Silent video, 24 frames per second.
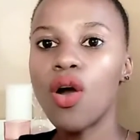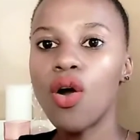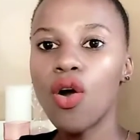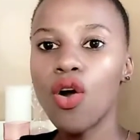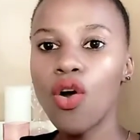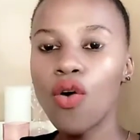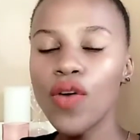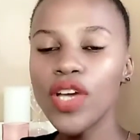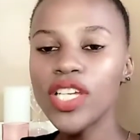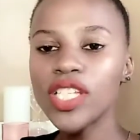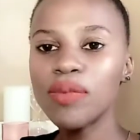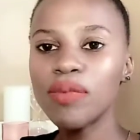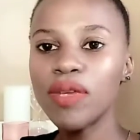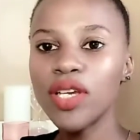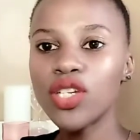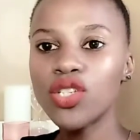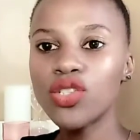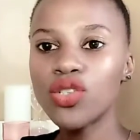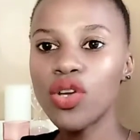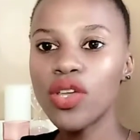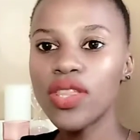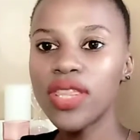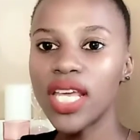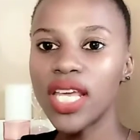always make
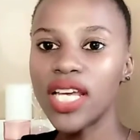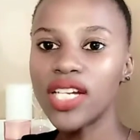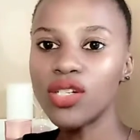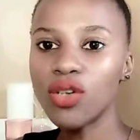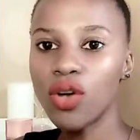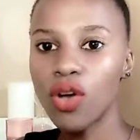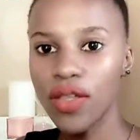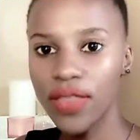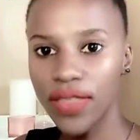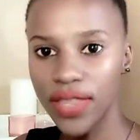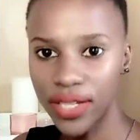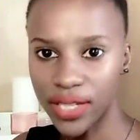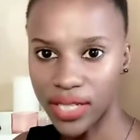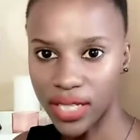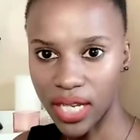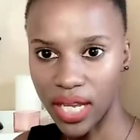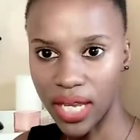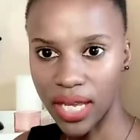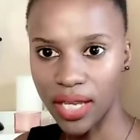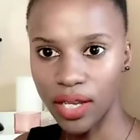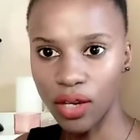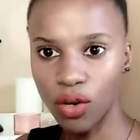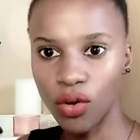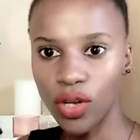sure that on the
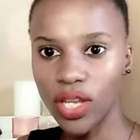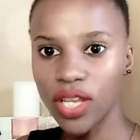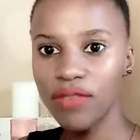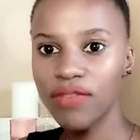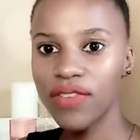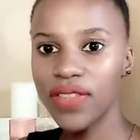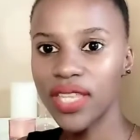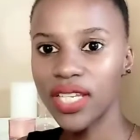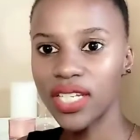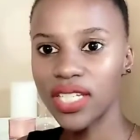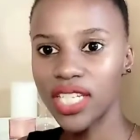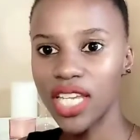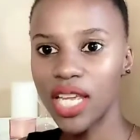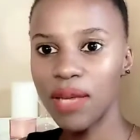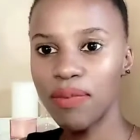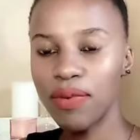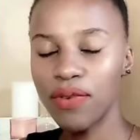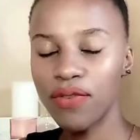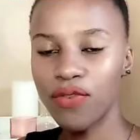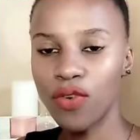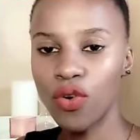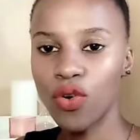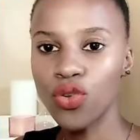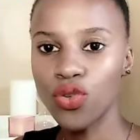day or even the day
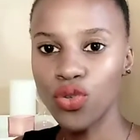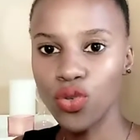before,